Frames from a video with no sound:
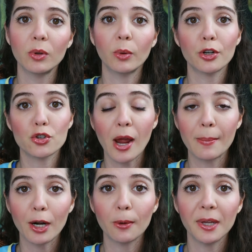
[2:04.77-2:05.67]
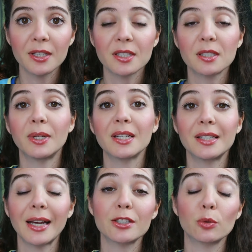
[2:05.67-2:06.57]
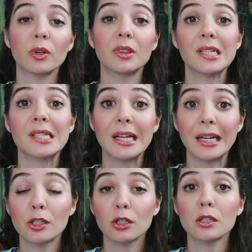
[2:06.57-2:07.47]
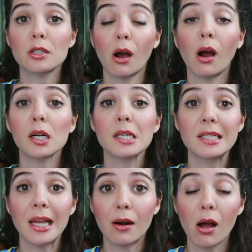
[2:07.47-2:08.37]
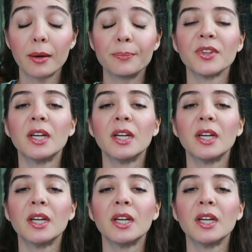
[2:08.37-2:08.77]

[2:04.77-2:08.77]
We want a dry matter basis, because that's what the standards are set on.